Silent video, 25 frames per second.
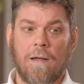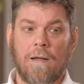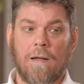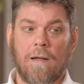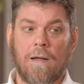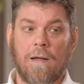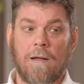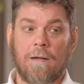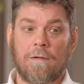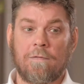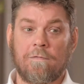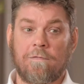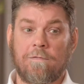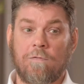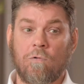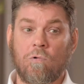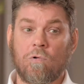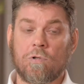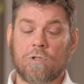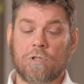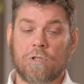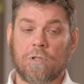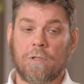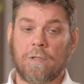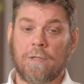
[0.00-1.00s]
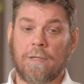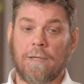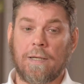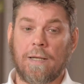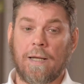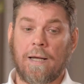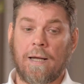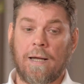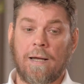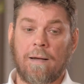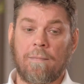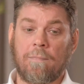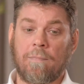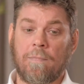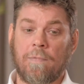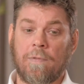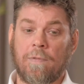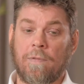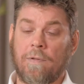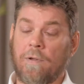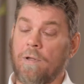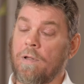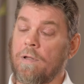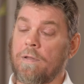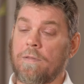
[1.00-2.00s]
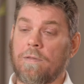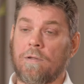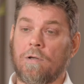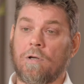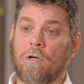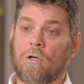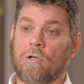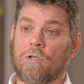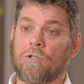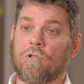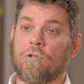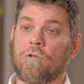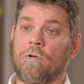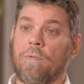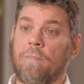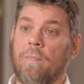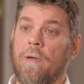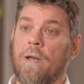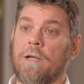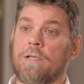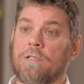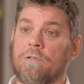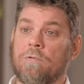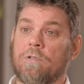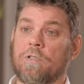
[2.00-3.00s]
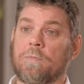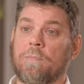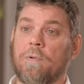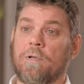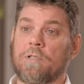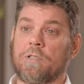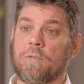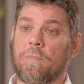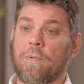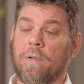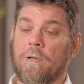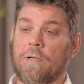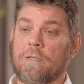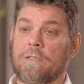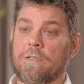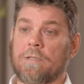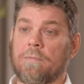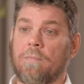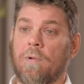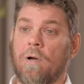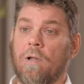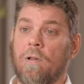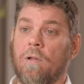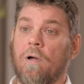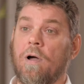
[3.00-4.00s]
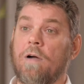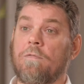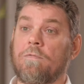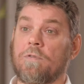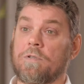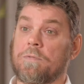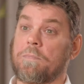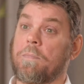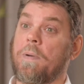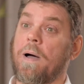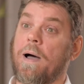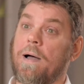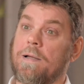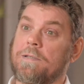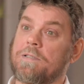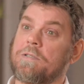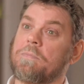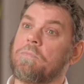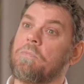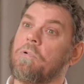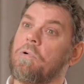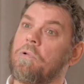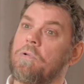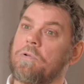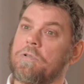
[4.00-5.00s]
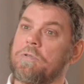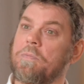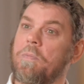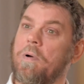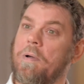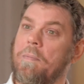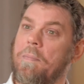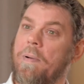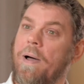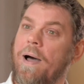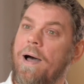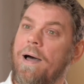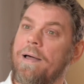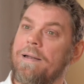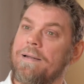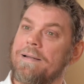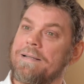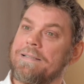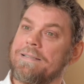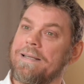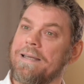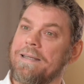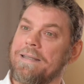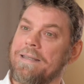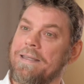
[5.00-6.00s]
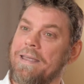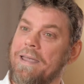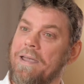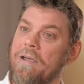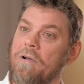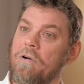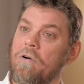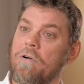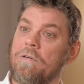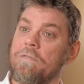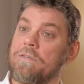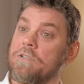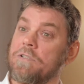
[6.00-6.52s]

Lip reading: Unfortunately, the only thing I could do to manage the responsibilities in my life was pass them all on to my partner to take care of.